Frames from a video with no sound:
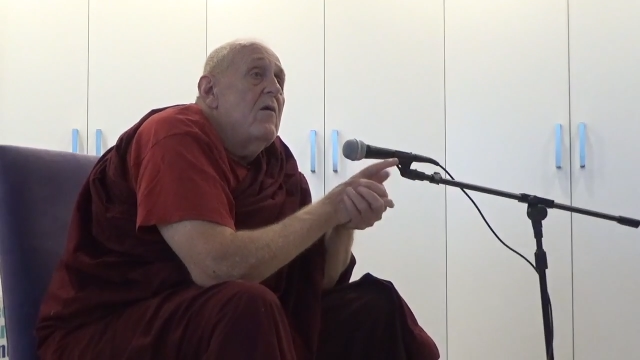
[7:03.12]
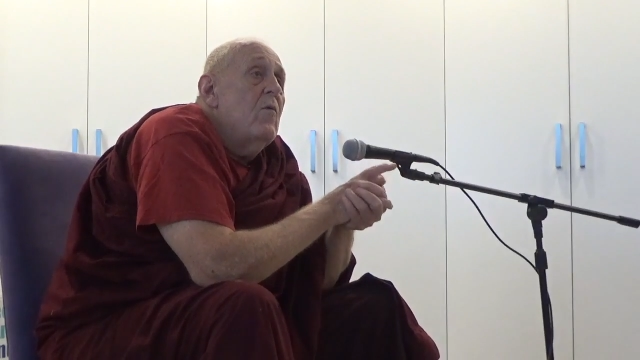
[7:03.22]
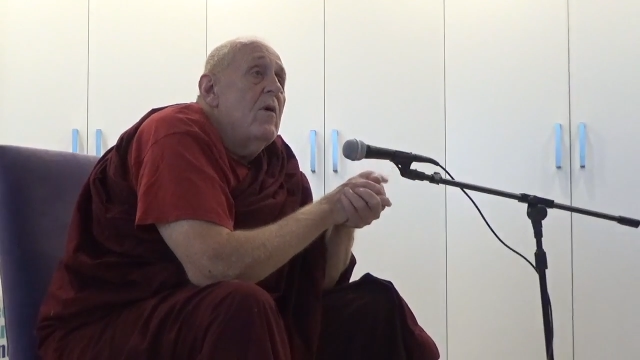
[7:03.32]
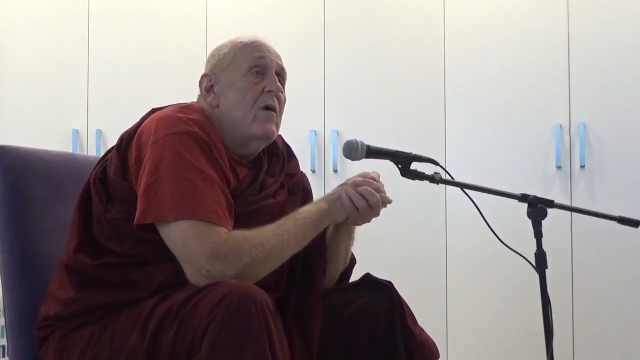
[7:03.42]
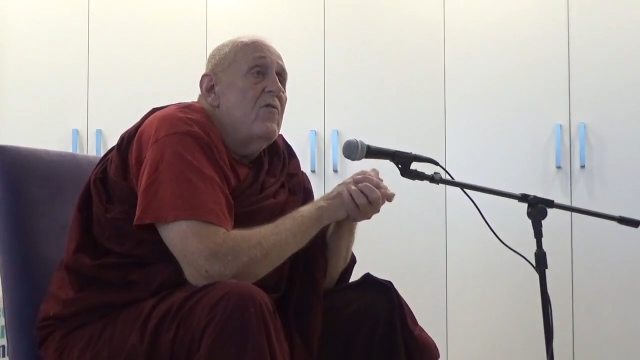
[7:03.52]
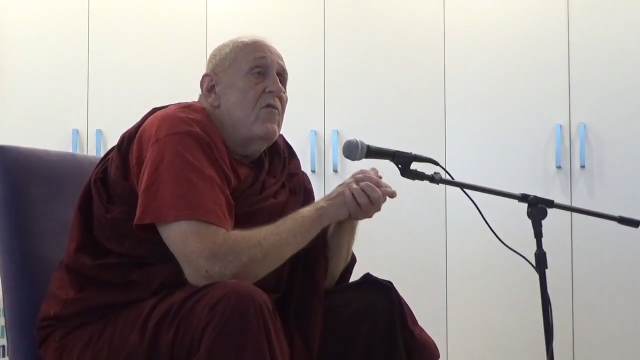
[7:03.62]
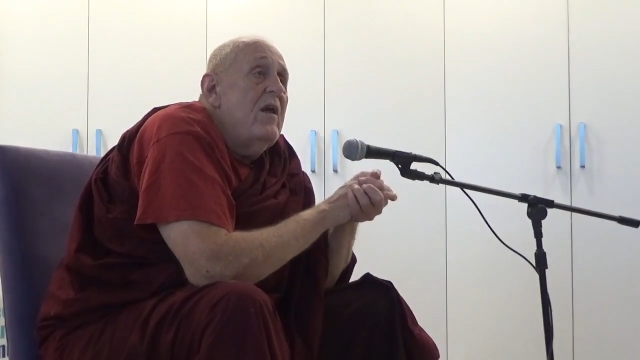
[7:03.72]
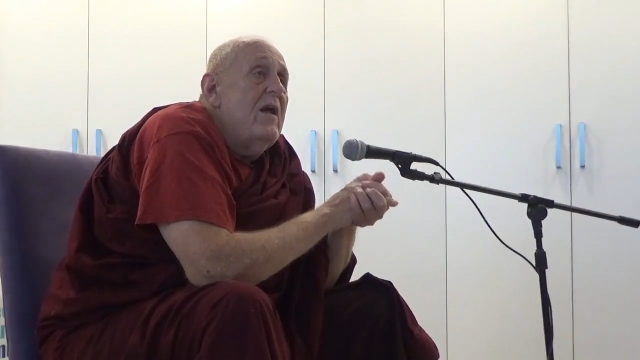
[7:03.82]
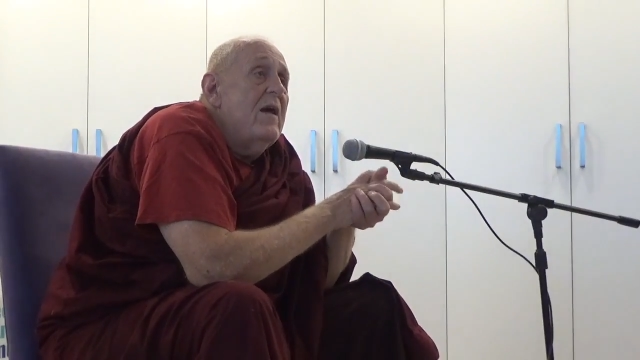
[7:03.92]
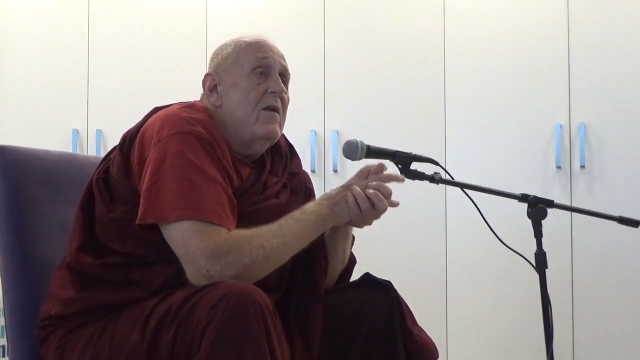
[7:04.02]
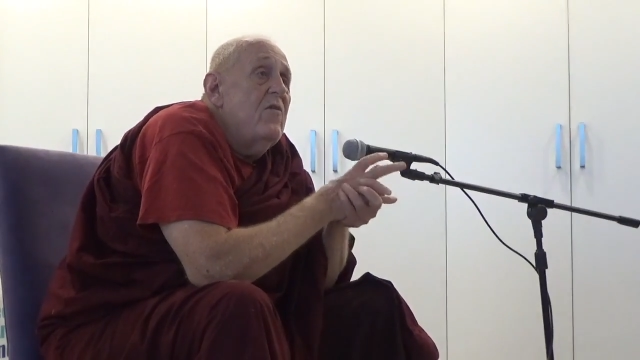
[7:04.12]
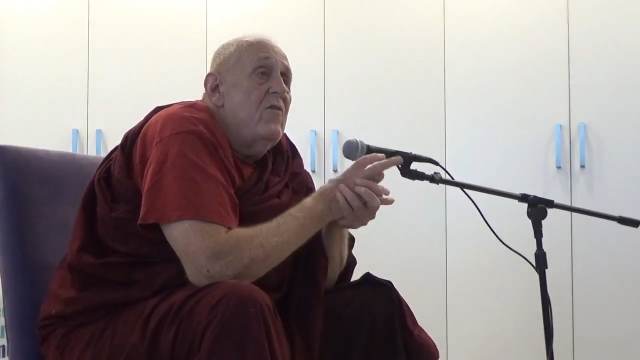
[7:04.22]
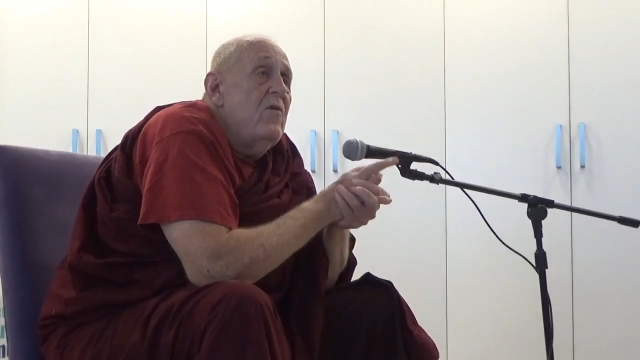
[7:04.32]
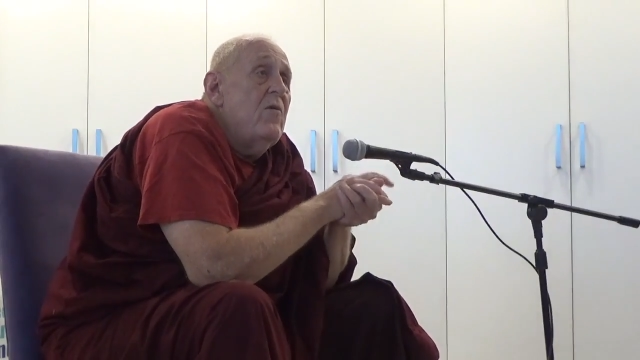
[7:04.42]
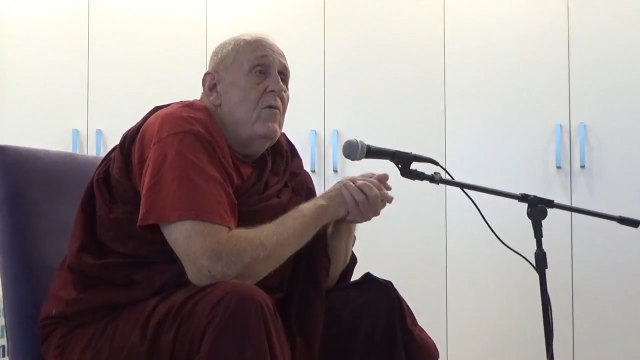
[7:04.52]
where she had
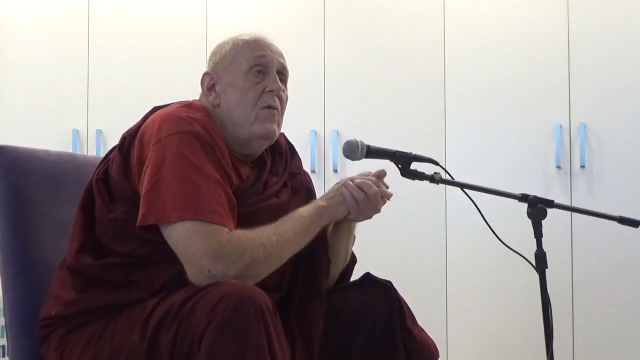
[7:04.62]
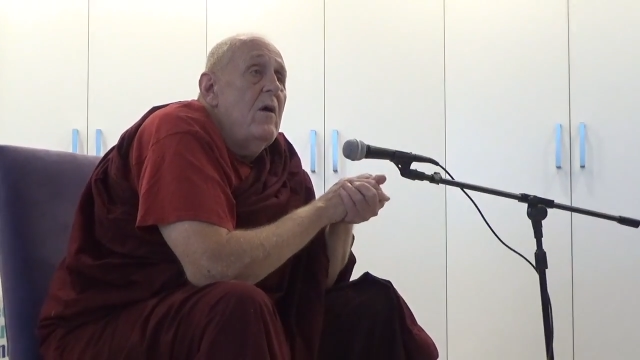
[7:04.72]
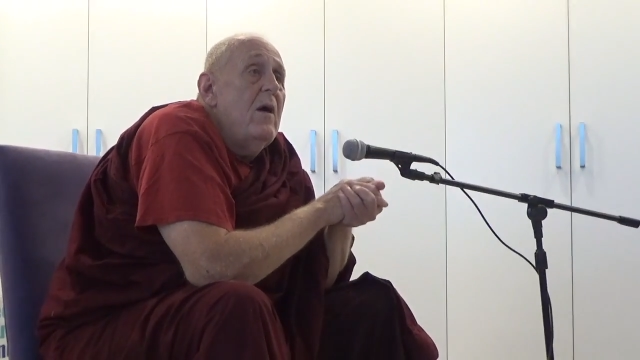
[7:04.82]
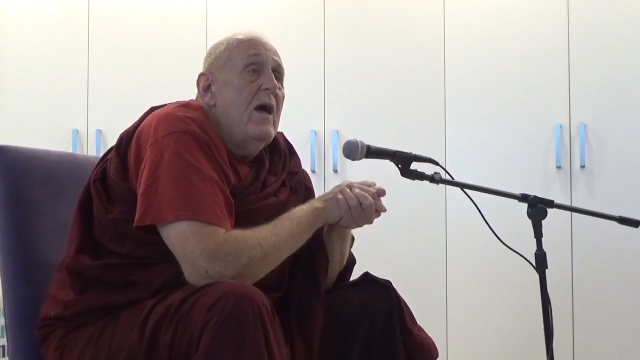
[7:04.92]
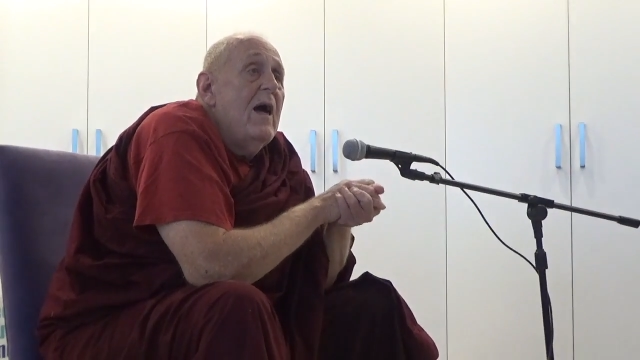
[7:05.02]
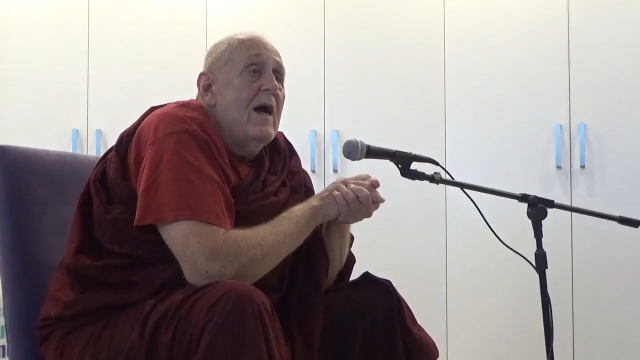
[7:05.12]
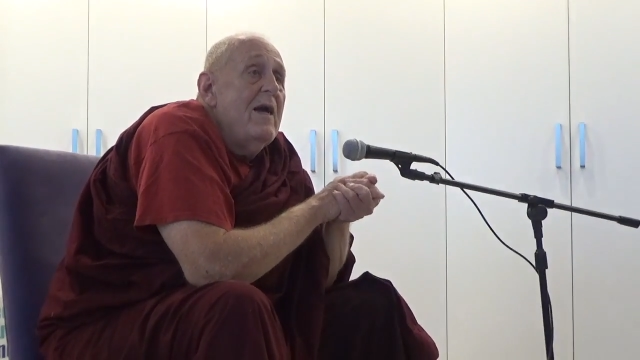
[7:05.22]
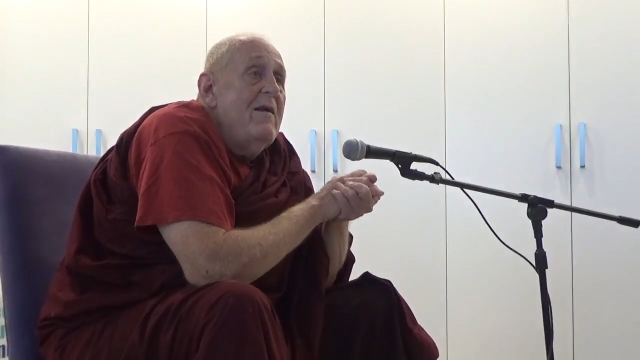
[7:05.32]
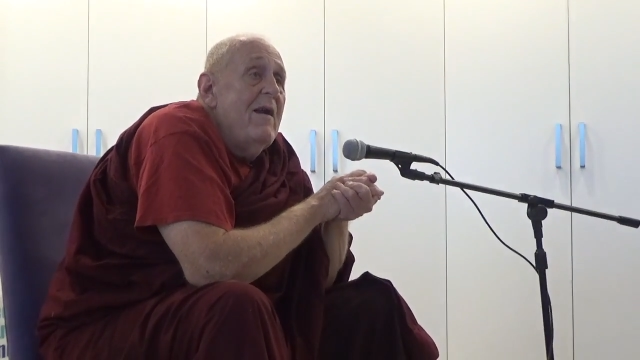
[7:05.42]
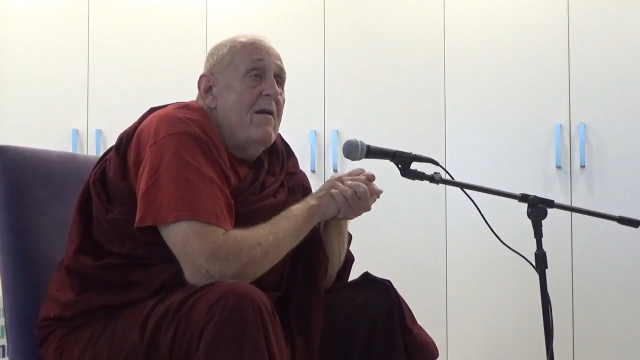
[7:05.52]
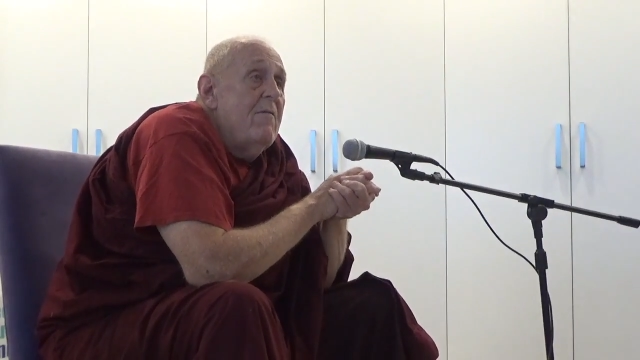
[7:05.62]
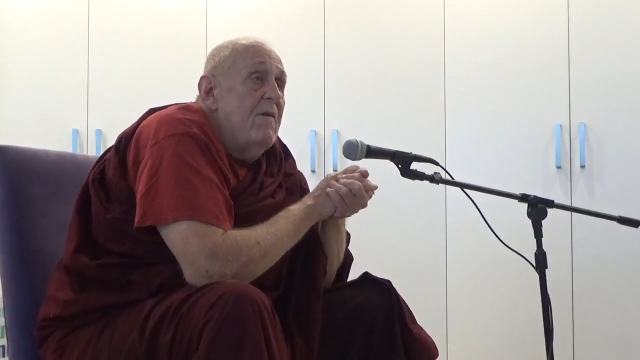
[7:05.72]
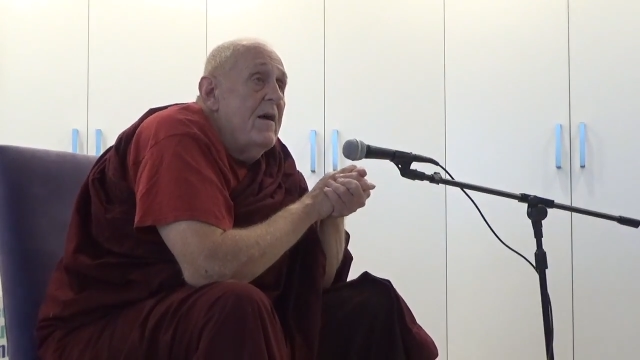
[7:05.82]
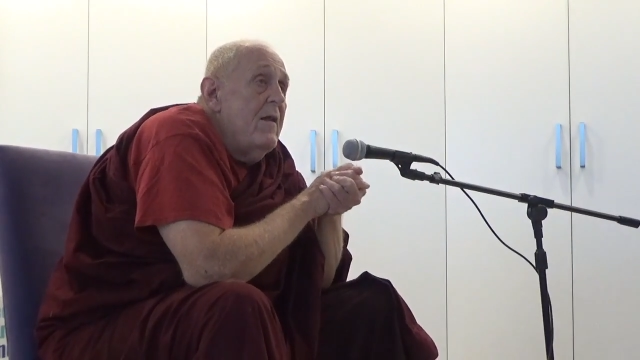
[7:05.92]
to identify